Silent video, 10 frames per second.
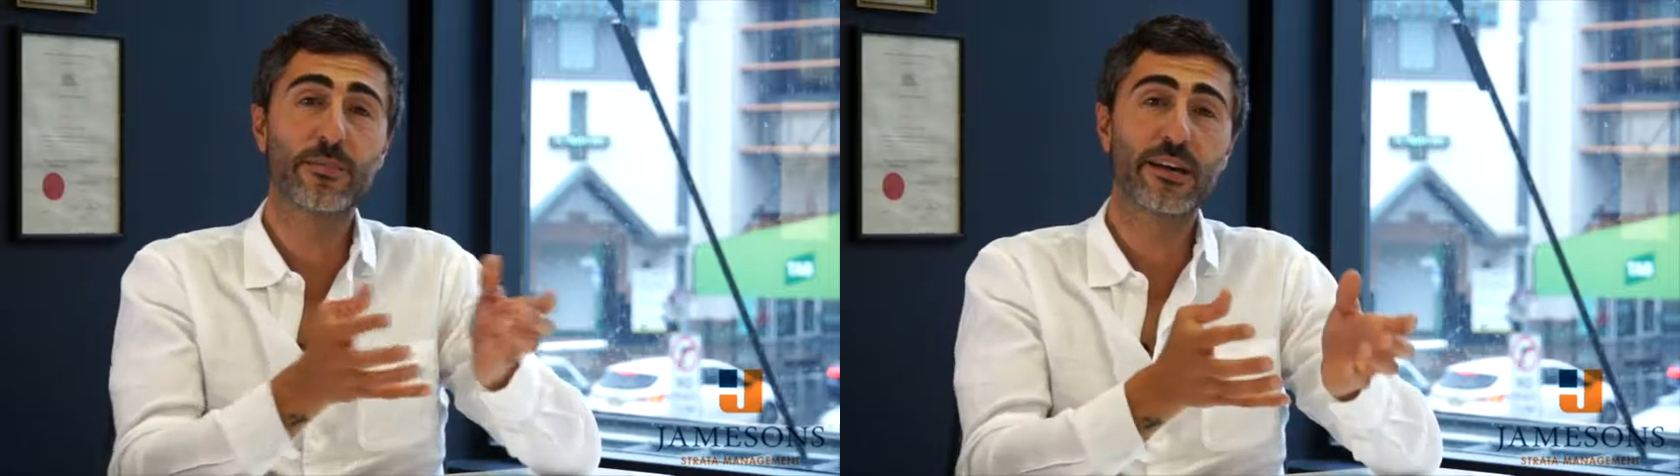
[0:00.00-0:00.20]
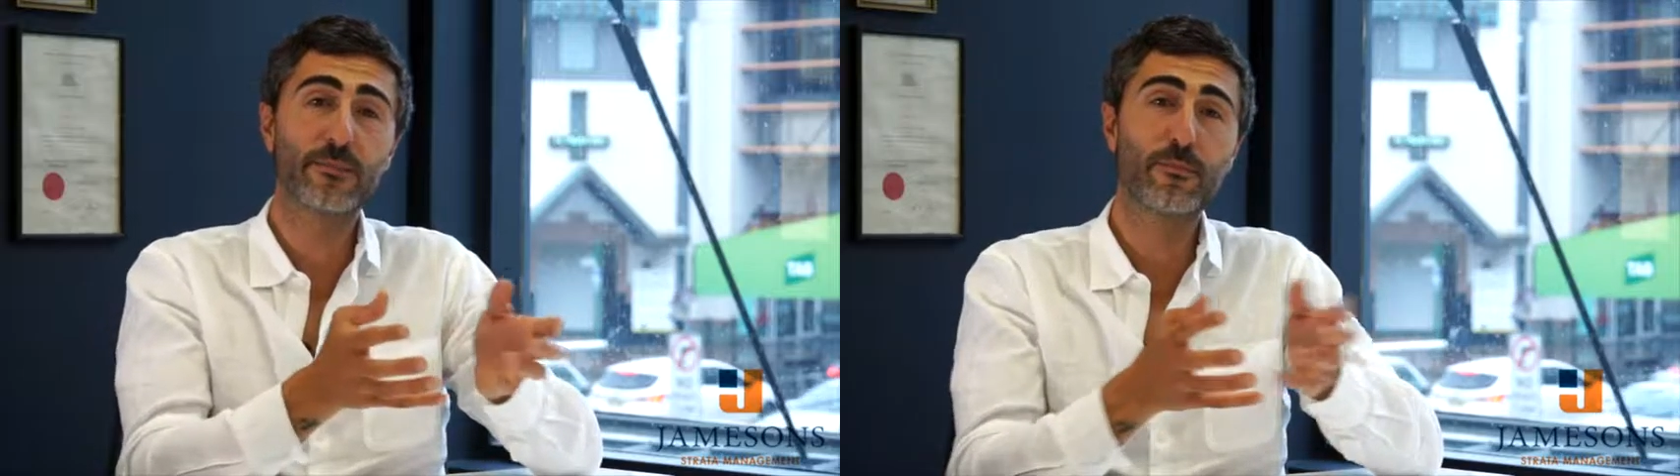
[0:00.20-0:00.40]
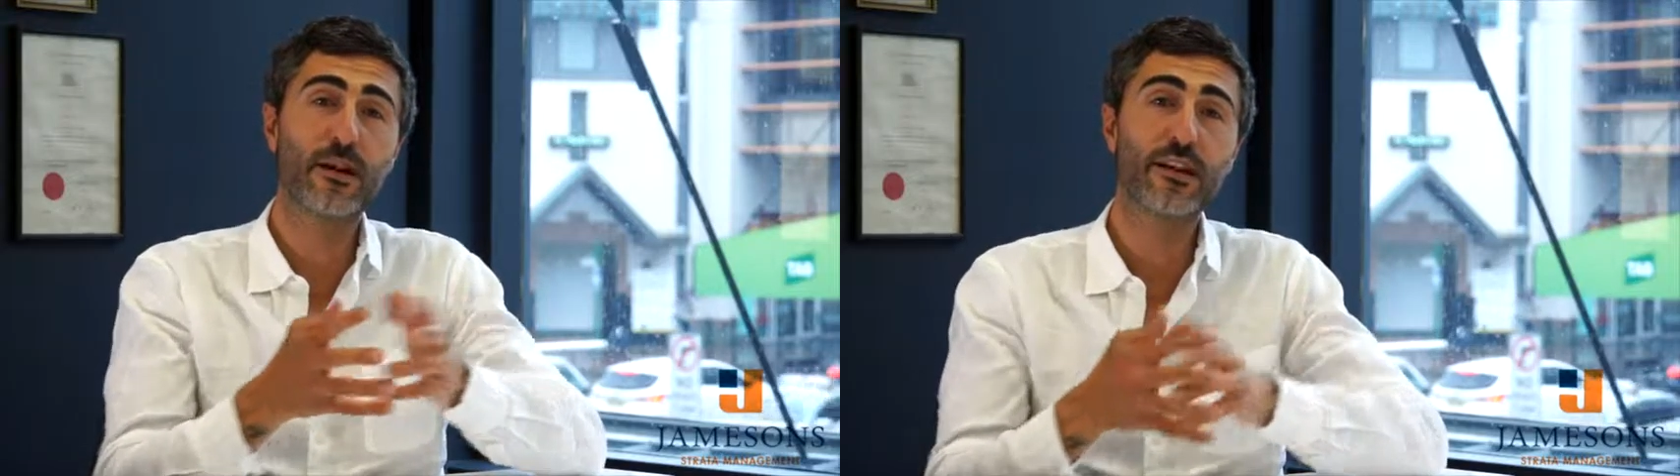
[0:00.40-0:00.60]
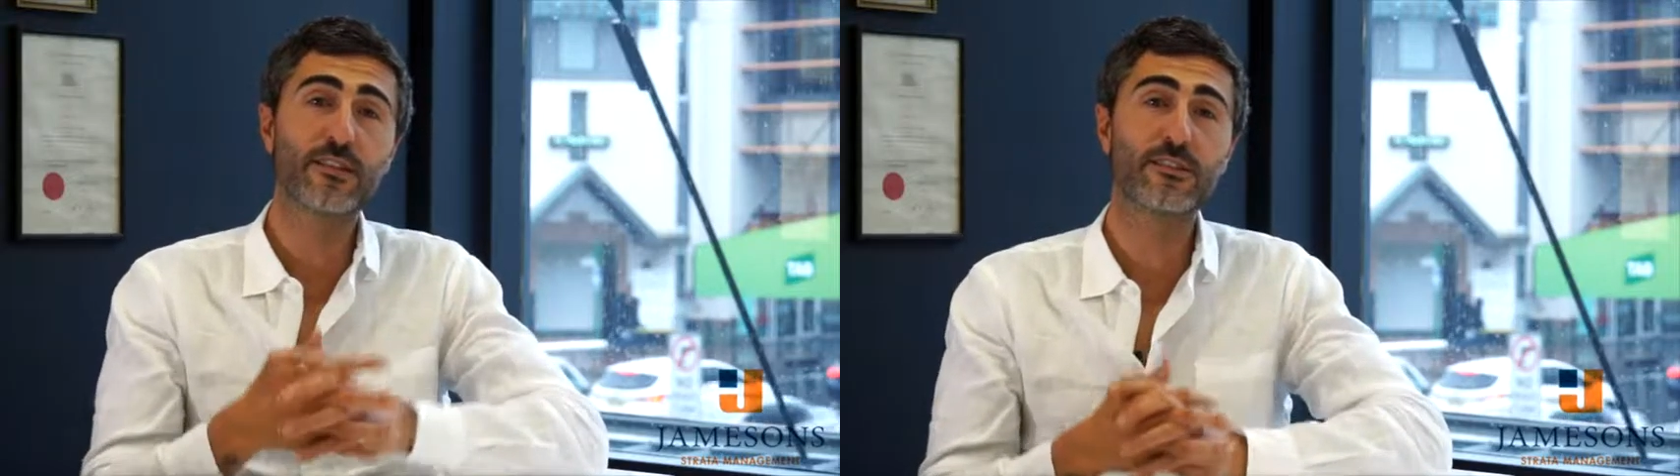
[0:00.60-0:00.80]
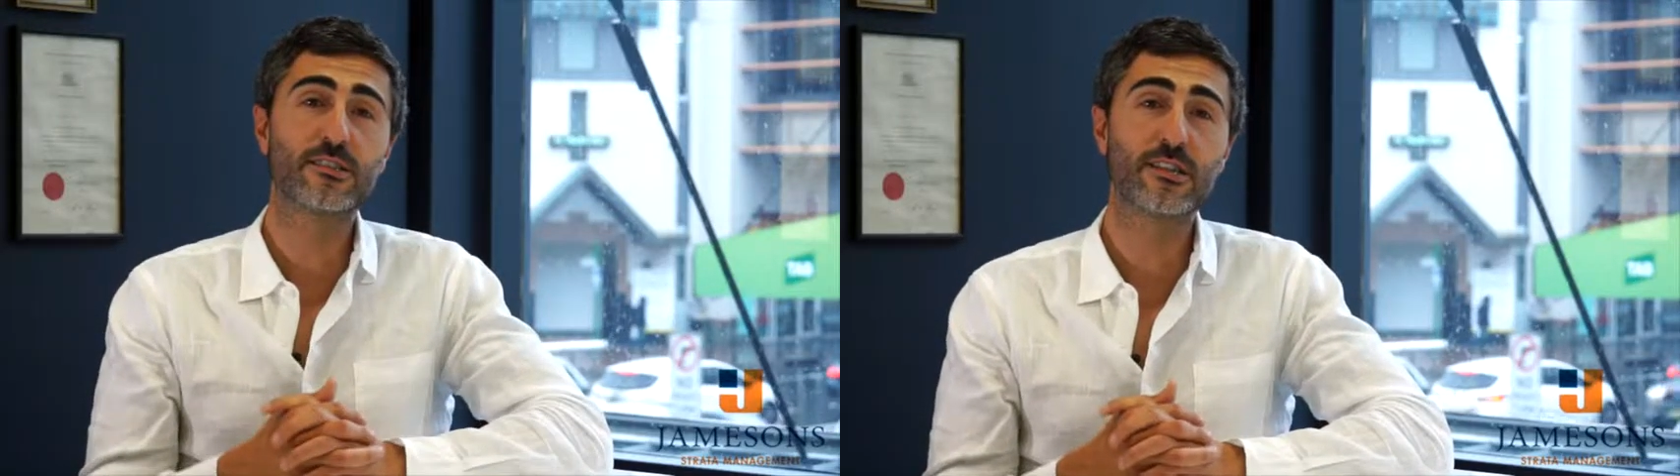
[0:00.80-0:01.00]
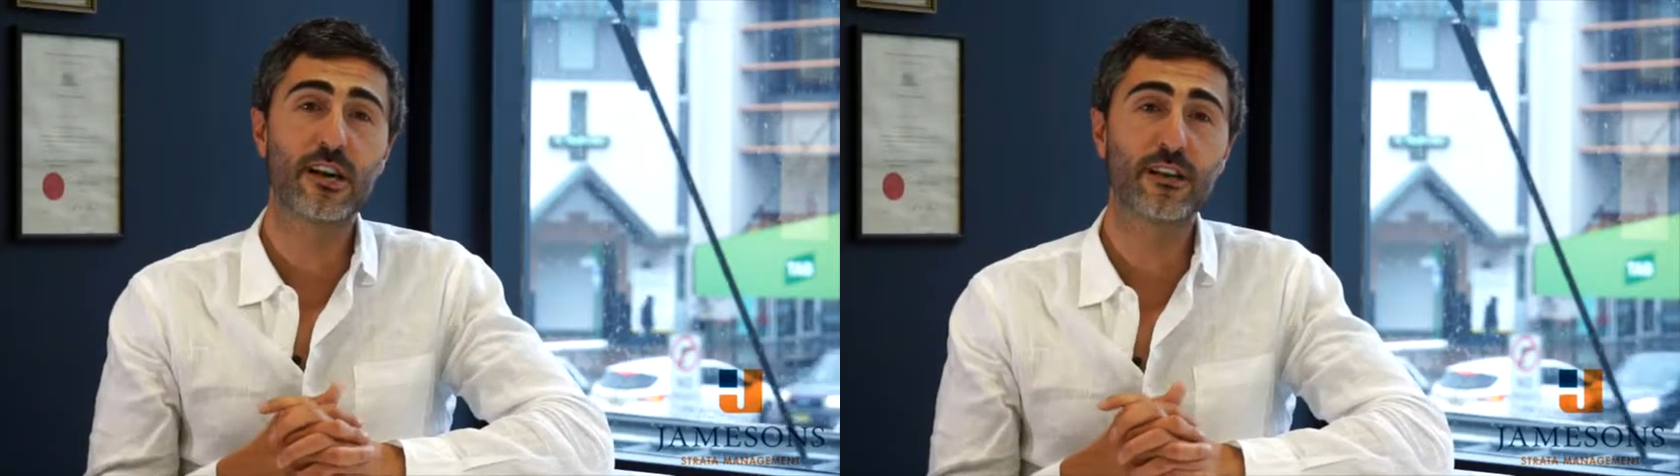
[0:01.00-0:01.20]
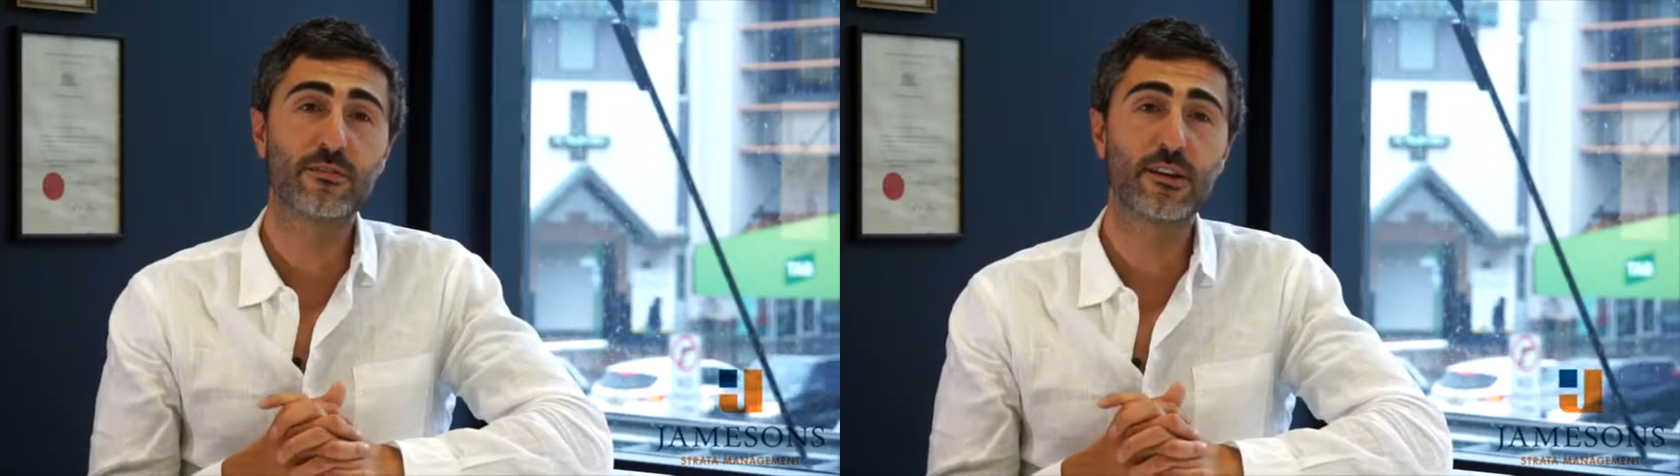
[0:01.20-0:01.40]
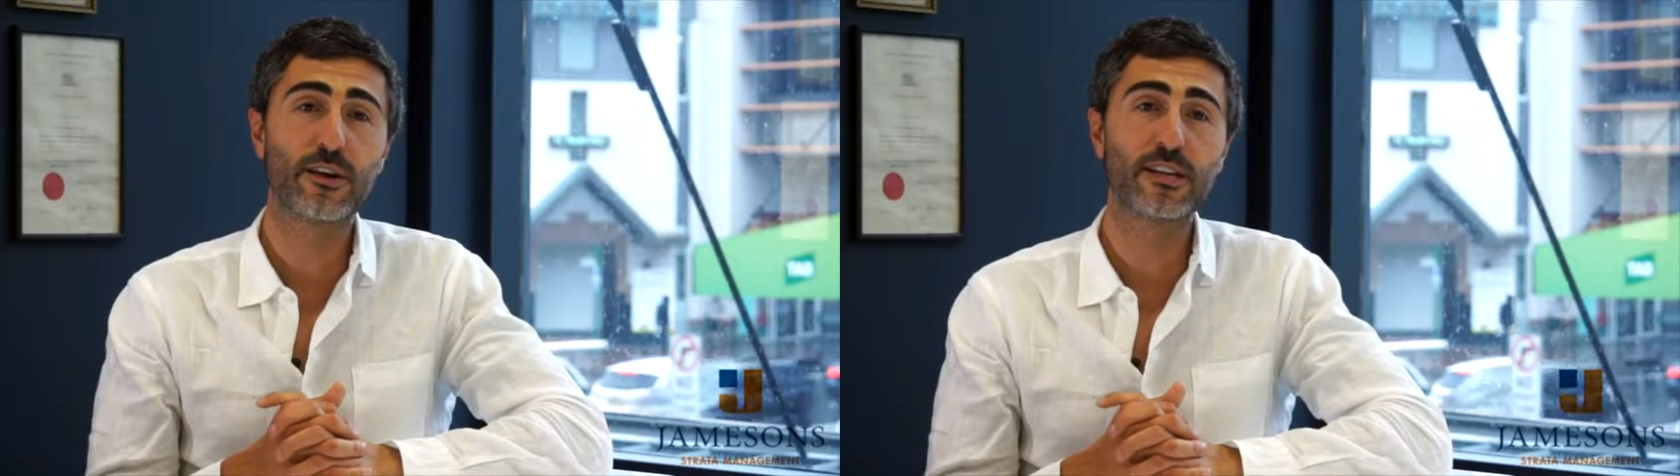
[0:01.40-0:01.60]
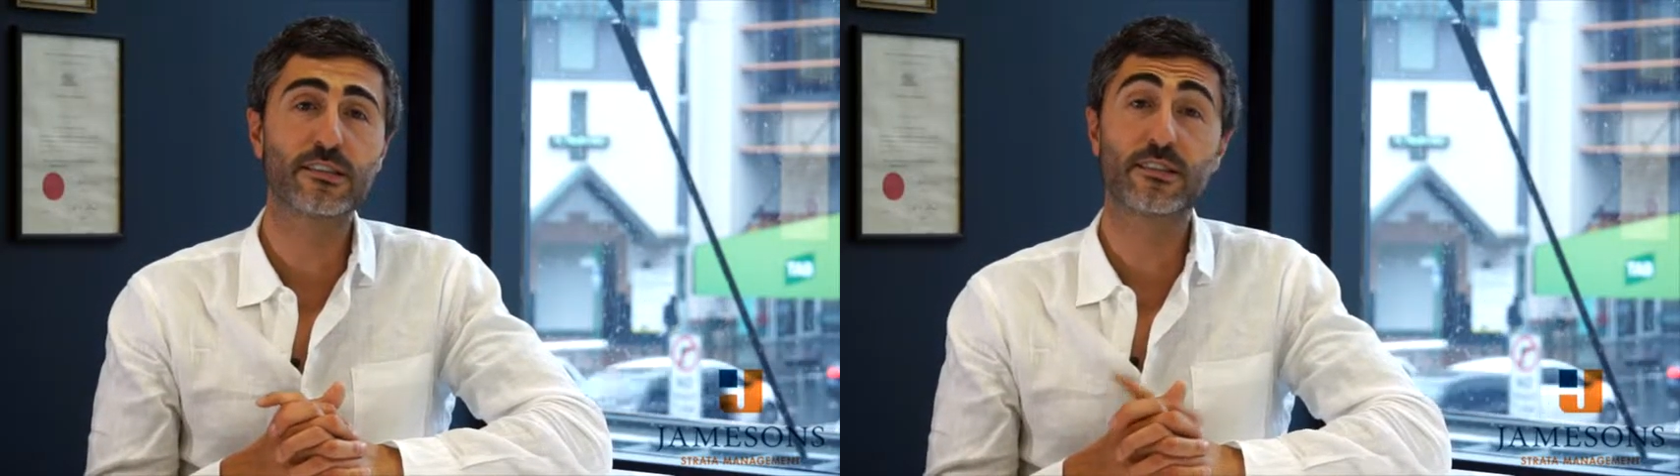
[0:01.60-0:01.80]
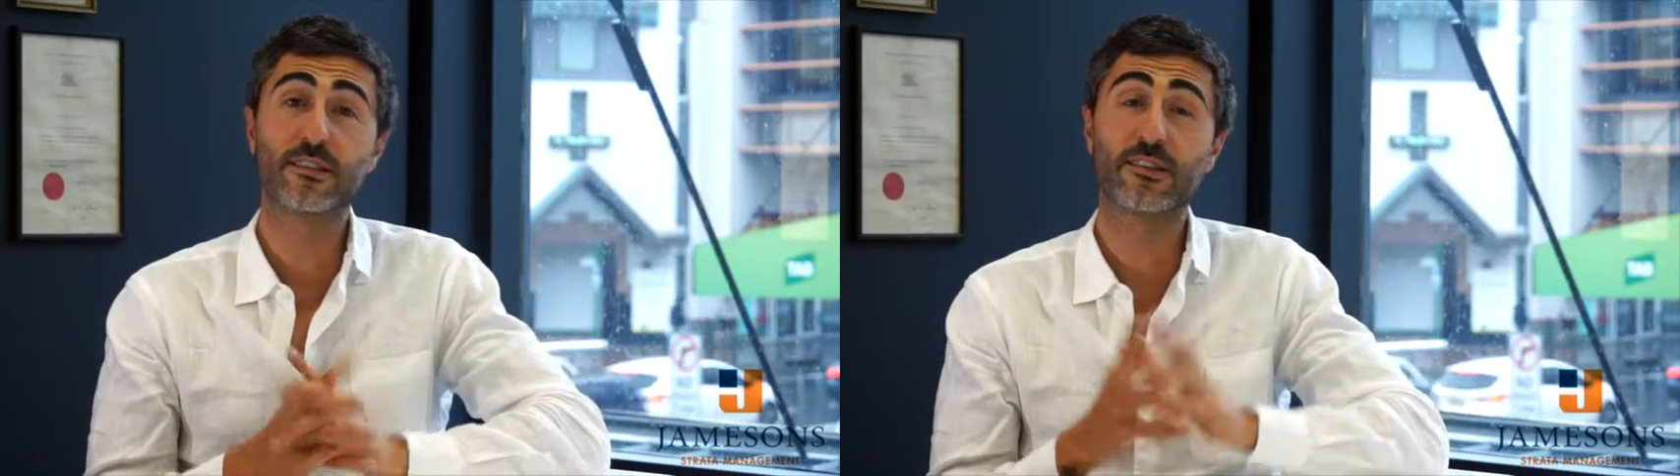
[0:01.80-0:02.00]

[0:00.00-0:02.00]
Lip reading: make money on the sale of their asset